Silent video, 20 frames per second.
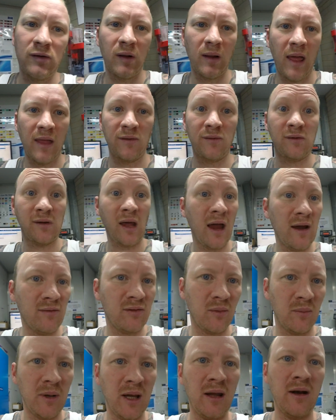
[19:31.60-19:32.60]
and then save
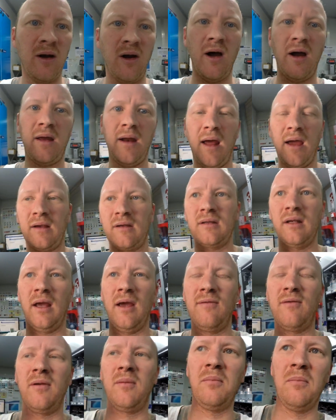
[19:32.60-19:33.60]
them in, and I could actually
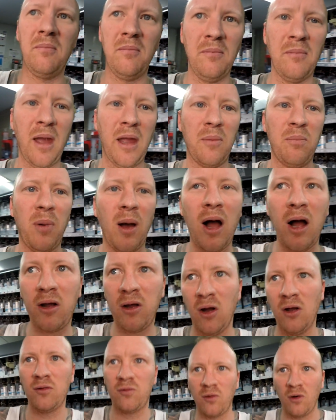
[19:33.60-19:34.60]
even make
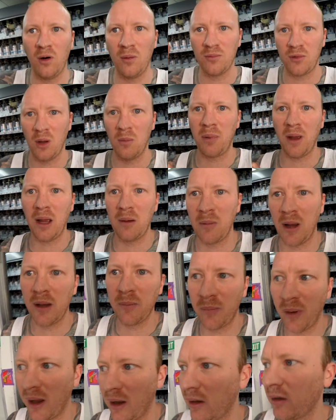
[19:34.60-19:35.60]
barcodes for them. So bang, bang,
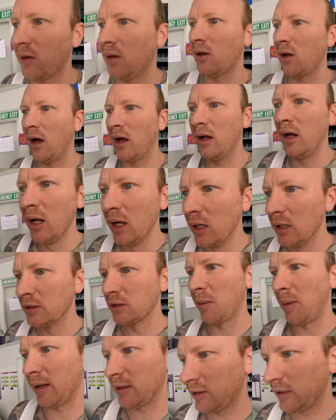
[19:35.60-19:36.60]
bang. Like,
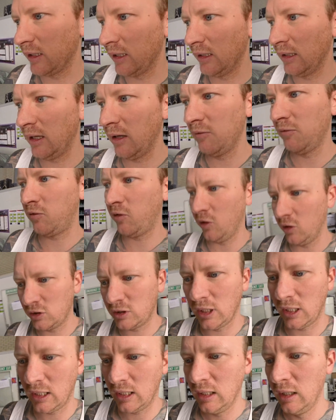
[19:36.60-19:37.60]
so basically in
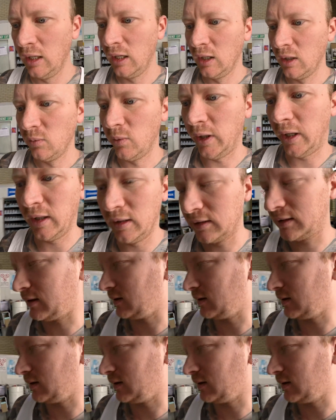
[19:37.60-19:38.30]
future we could